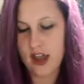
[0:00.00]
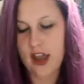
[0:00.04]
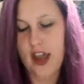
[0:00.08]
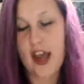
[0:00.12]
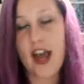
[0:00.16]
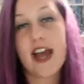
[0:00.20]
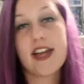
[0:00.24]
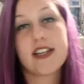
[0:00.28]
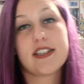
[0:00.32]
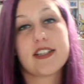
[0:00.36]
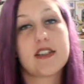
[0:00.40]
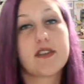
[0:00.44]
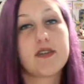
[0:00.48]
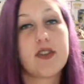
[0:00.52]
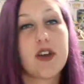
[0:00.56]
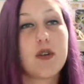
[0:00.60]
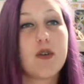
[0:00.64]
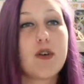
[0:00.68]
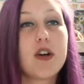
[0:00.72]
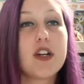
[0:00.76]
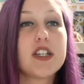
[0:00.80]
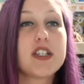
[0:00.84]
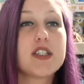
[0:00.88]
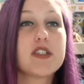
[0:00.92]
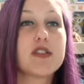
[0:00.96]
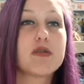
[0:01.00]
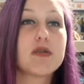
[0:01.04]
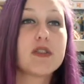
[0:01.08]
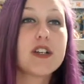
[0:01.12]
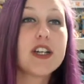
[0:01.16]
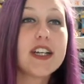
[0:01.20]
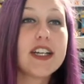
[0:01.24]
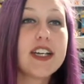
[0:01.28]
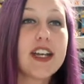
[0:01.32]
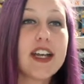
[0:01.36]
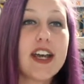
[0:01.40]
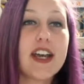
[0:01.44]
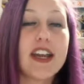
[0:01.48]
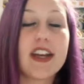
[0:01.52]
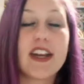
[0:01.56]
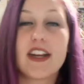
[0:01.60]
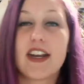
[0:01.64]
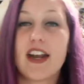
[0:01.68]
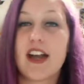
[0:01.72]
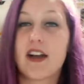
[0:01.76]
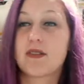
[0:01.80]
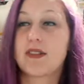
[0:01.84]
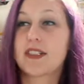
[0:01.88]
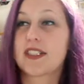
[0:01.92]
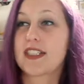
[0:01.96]
asked if I wanted to read it,
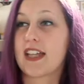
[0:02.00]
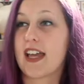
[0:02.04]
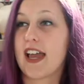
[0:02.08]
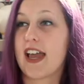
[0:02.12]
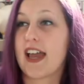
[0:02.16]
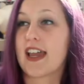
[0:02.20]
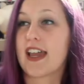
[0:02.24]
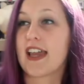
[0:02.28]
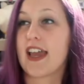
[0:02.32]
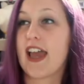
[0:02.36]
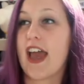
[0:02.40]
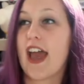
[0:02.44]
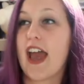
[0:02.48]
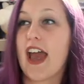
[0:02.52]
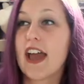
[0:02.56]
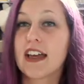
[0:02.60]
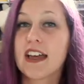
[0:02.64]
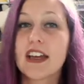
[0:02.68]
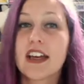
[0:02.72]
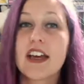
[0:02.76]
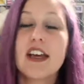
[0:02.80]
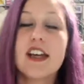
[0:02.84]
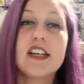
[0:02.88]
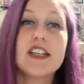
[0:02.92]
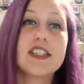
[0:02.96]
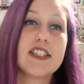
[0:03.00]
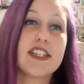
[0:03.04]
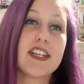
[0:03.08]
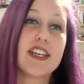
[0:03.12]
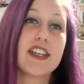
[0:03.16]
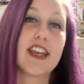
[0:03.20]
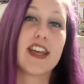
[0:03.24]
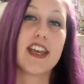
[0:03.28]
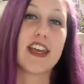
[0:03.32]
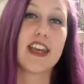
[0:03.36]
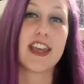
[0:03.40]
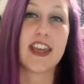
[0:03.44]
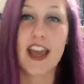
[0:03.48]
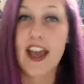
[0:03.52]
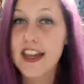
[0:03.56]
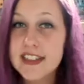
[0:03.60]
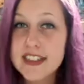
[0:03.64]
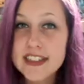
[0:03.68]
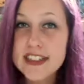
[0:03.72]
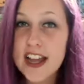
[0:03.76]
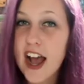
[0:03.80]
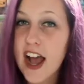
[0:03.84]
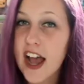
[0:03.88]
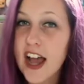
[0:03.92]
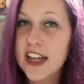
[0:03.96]
and I was like, Heck to the
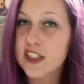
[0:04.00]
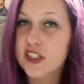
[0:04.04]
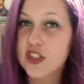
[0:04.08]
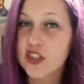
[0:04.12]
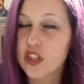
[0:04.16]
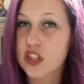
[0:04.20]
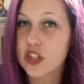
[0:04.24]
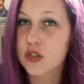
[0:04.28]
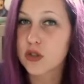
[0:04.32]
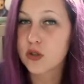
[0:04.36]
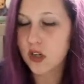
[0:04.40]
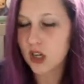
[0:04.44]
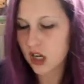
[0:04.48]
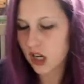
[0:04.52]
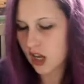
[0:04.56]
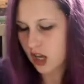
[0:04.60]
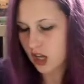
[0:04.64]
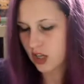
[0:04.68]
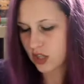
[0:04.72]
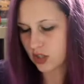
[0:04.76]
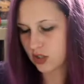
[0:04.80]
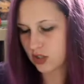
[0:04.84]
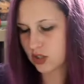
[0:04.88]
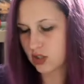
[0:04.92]
yes I do.